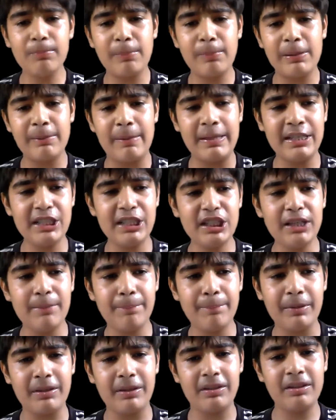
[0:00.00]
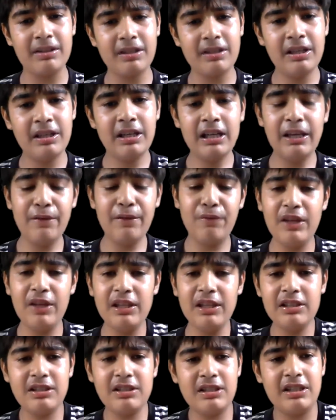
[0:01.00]
bungee jumping. He
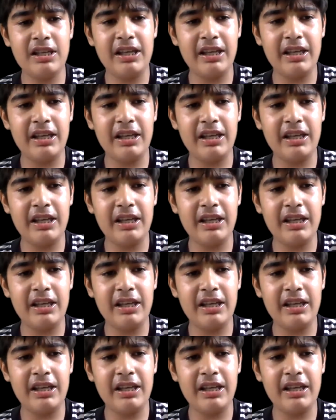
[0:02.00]
feels